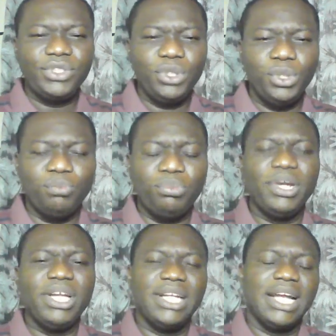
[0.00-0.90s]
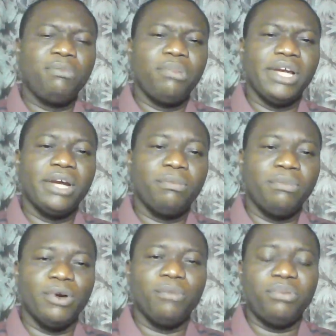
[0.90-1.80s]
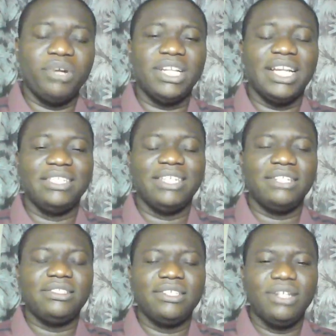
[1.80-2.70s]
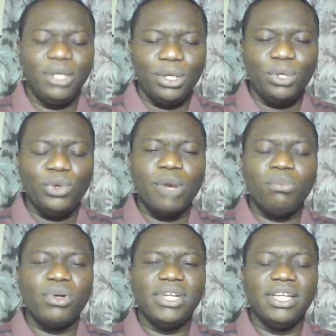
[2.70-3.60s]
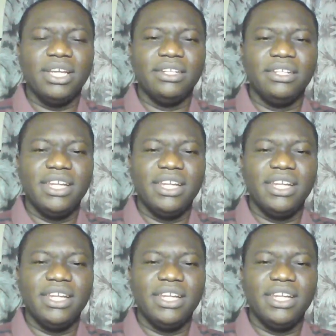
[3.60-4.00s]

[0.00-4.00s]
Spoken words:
You prayed that prayer or prayed like that, you are born again.